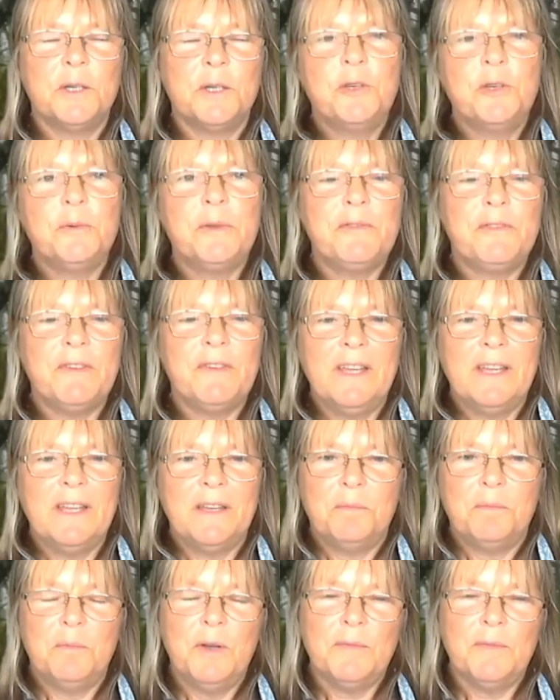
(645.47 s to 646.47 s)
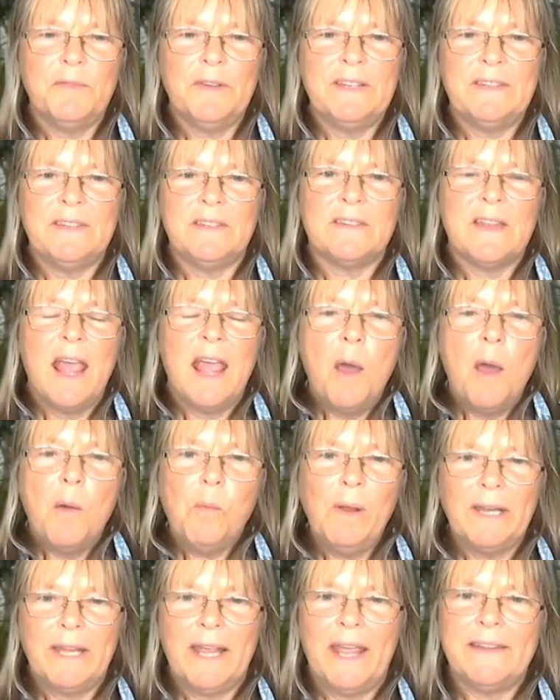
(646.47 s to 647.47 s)
who do we find? What faces?
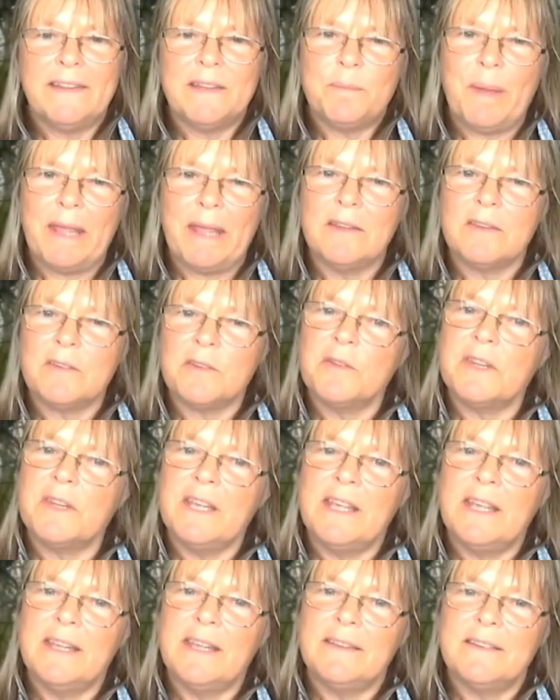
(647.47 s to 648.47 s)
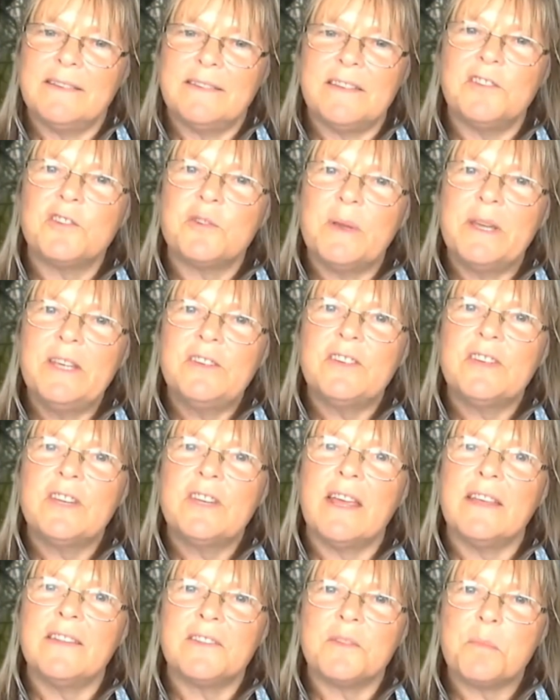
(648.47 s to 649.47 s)
Well, it depends on the situation,
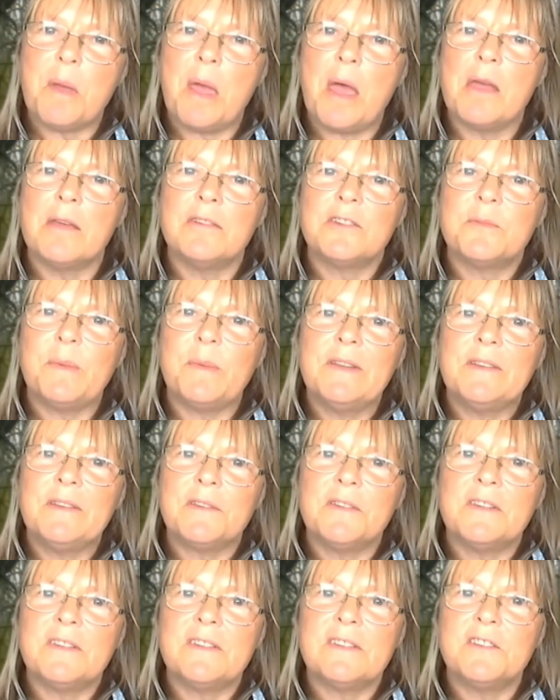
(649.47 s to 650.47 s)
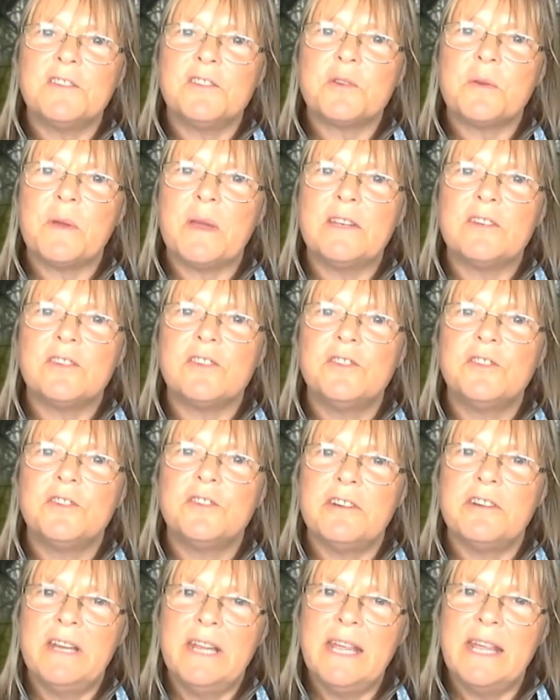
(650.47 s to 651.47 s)
I suppose. Depends on the situation
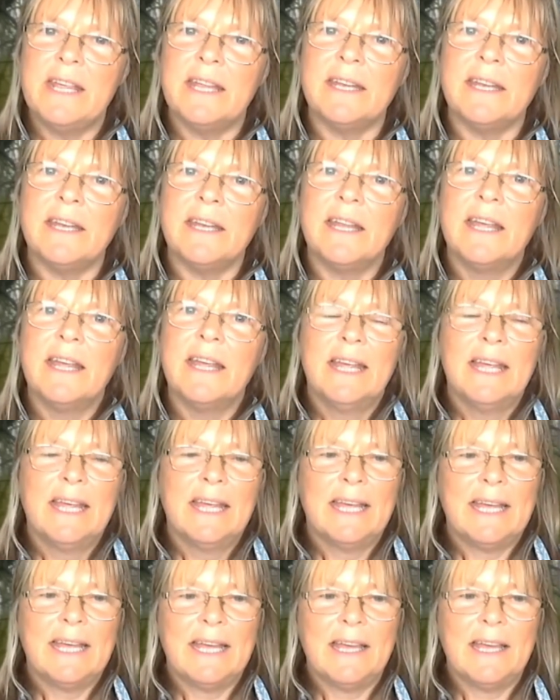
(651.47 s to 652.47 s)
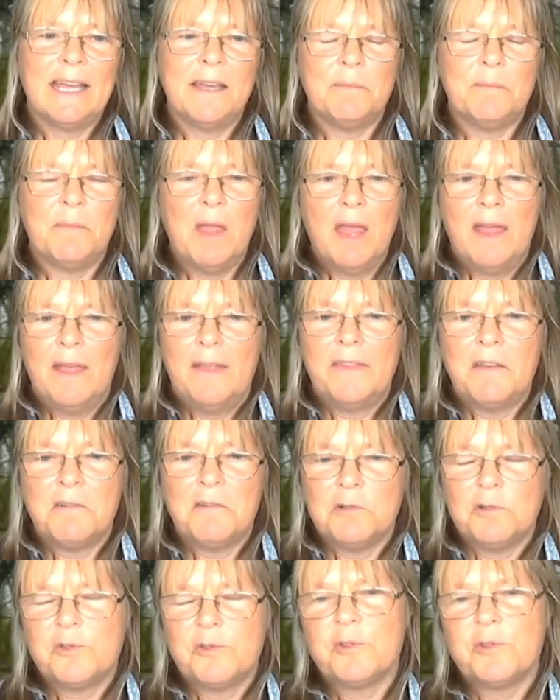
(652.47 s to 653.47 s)
you're in. And there
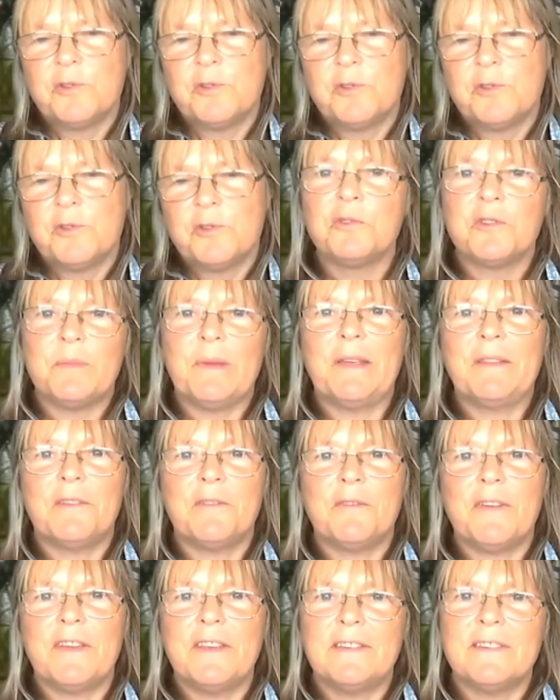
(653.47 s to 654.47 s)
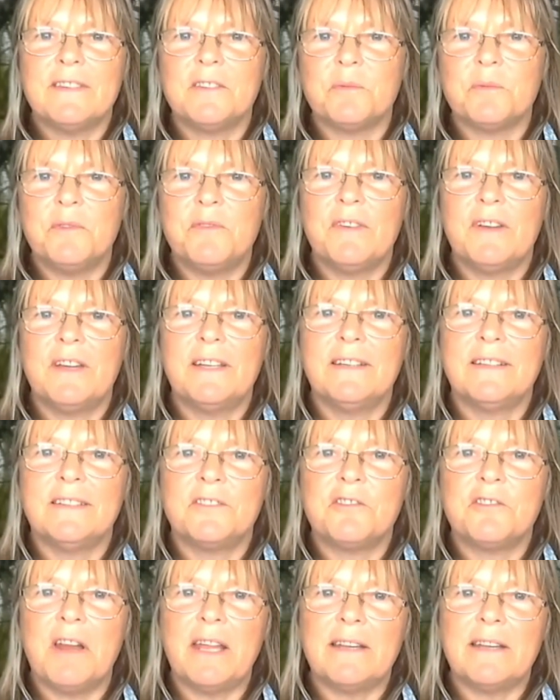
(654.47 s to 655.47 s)
are all sorts of rules about the faces we find
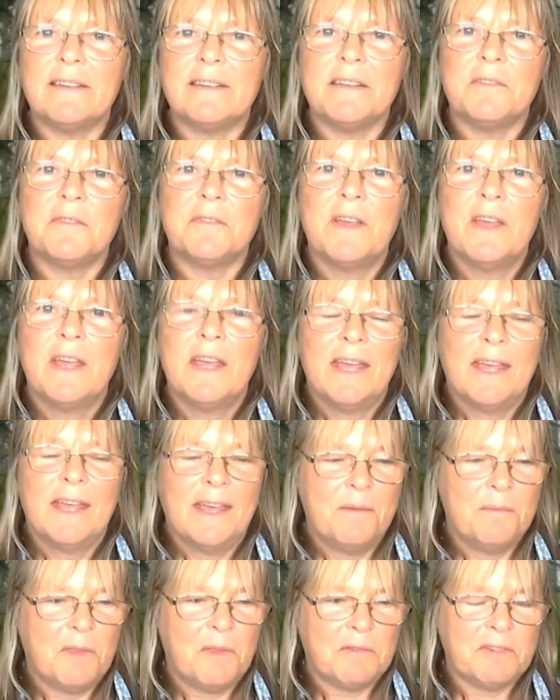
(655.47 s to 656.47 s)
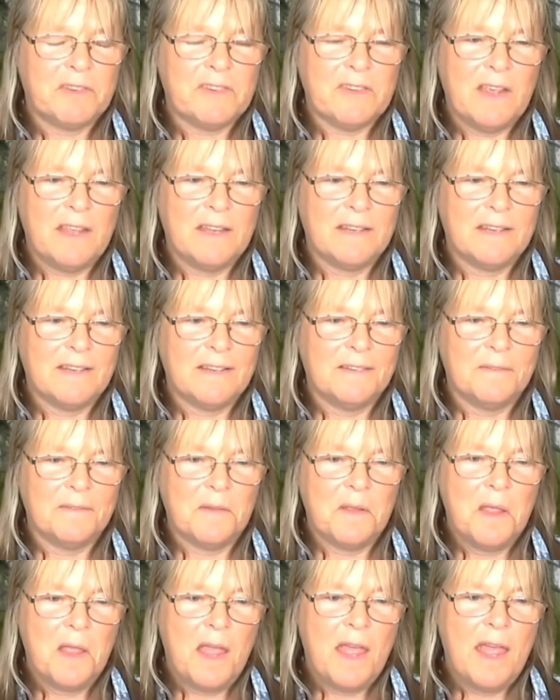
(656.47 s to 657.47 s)
attractive. There are certain
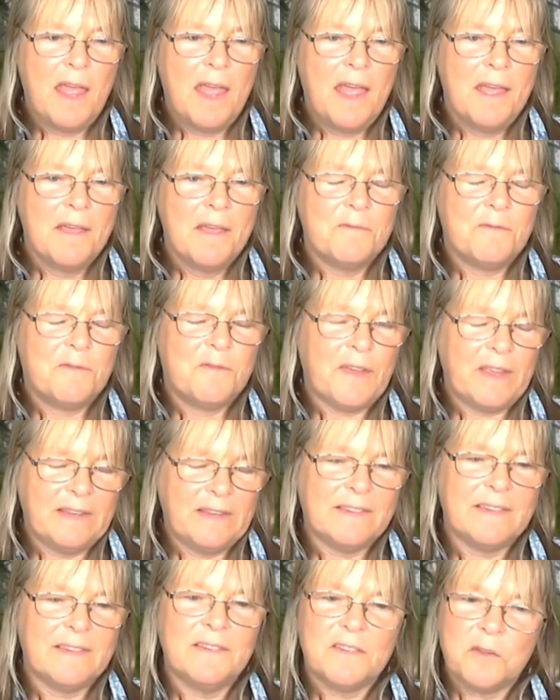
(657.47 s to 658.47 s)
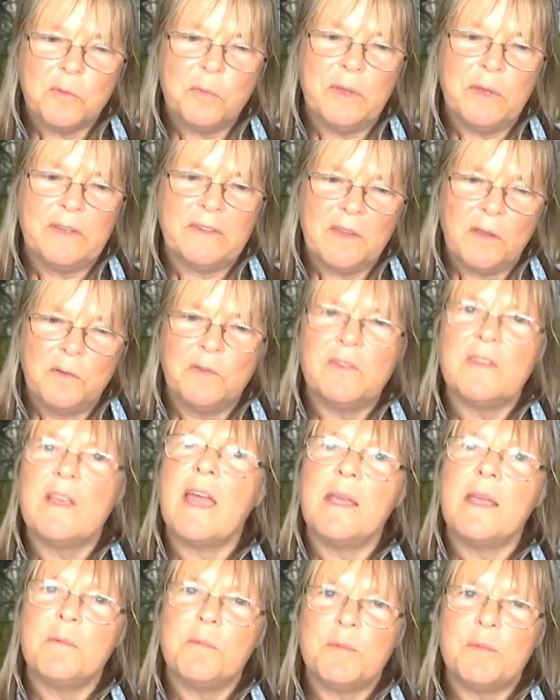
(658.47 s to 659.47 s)
faces that we
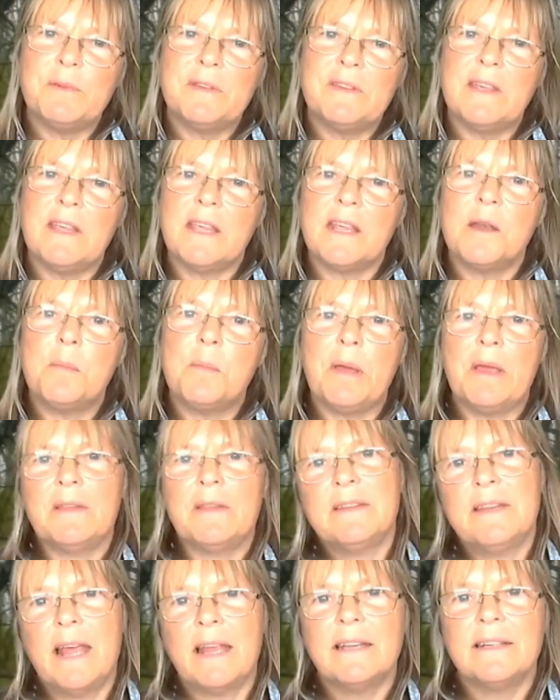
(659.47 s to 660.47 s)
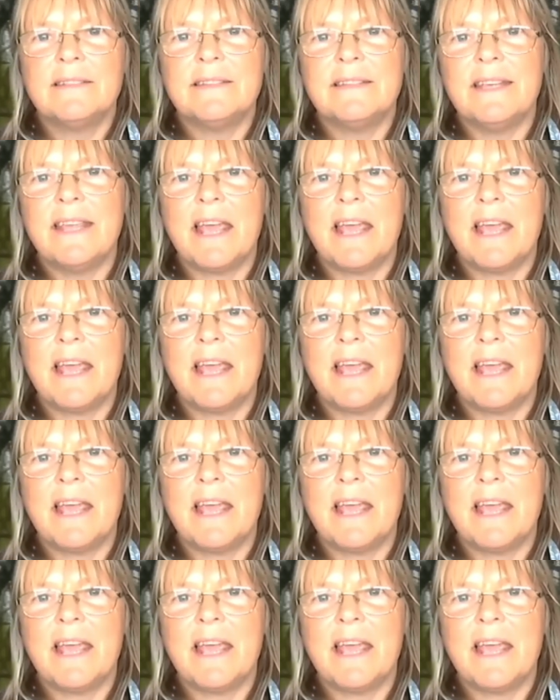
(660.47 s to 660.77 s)
associate with particular personality